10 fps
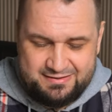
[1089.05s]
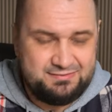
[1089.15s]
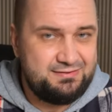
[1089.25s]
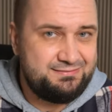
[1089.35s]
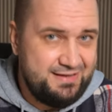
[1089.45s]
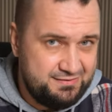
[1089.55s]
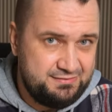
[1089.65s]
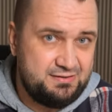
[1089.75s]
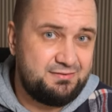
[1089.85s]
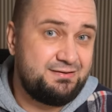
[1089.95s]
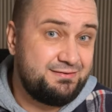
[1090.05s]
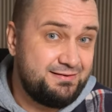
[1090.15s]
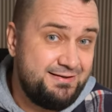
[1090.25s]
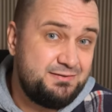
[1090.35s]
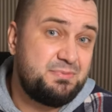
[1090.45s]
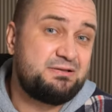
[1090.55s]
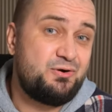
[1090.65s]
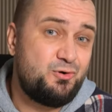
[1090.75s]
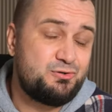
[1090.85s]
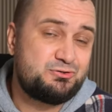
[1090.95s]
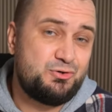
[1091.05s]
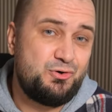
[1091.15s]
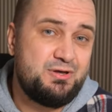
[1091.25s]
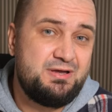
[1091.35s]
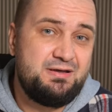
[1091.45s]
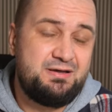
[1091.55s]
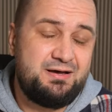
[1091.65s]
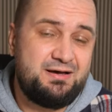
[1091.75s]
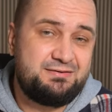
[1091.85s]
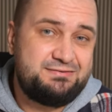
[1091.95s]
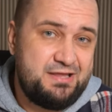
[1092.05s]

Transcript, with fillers: getting technical and clean, but also uh,